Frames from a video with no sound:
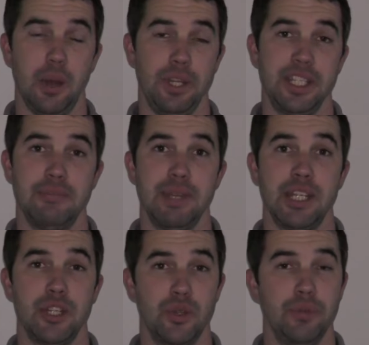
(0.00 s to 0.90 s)
I wanted to
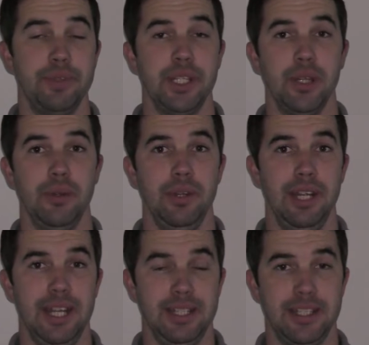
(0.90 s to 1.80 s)
make a short video
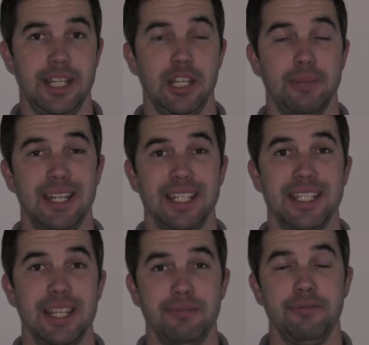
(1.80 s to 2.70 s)
to tell you about the
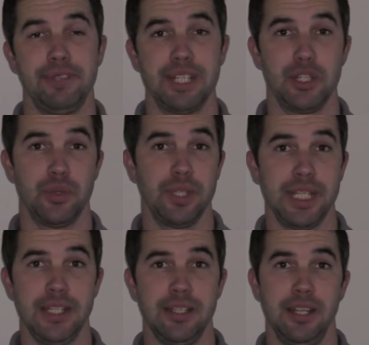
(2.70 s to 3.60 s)
seven things you'll
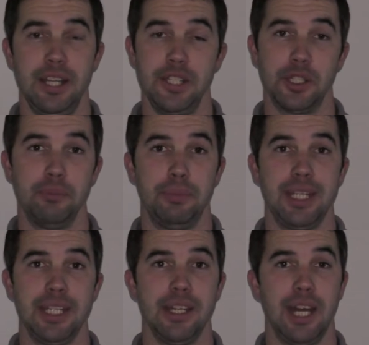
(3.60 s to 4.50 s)
need to
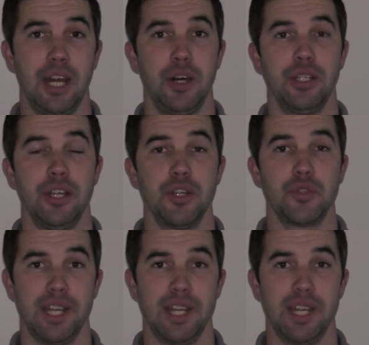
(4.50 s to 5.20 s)
complete our online